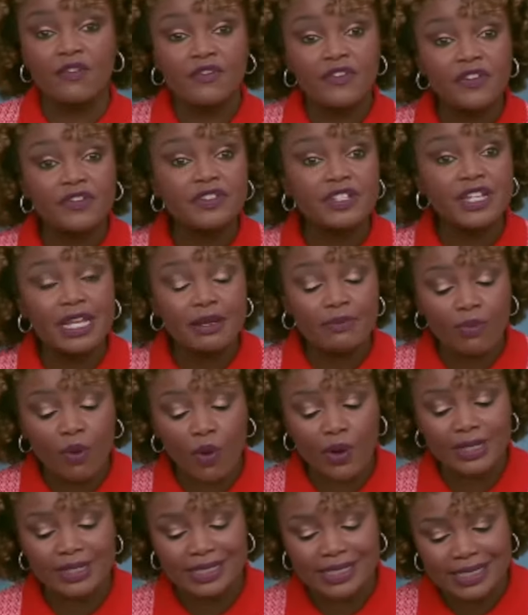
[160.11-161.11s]

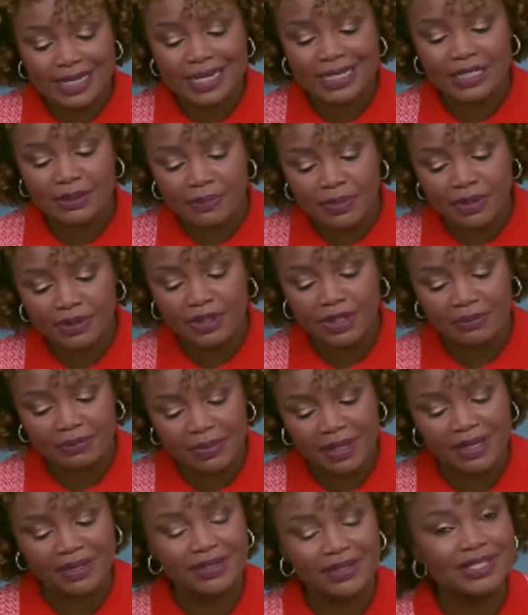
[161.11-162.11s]
15.6 million
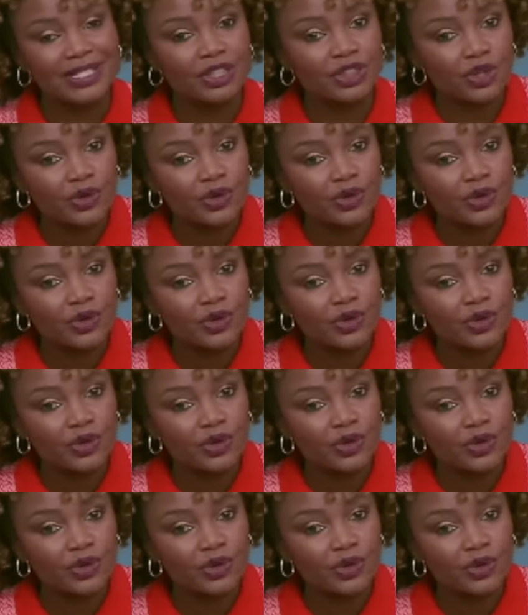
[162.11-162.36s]
meals,